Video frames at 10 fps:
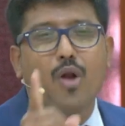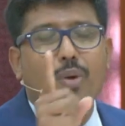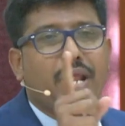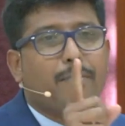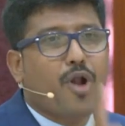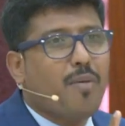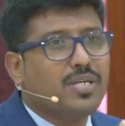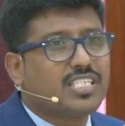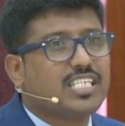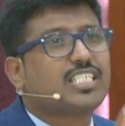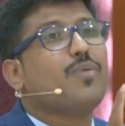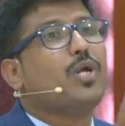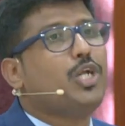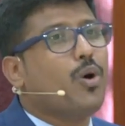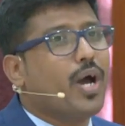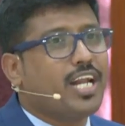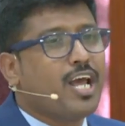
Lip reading: When He promises, He will do it.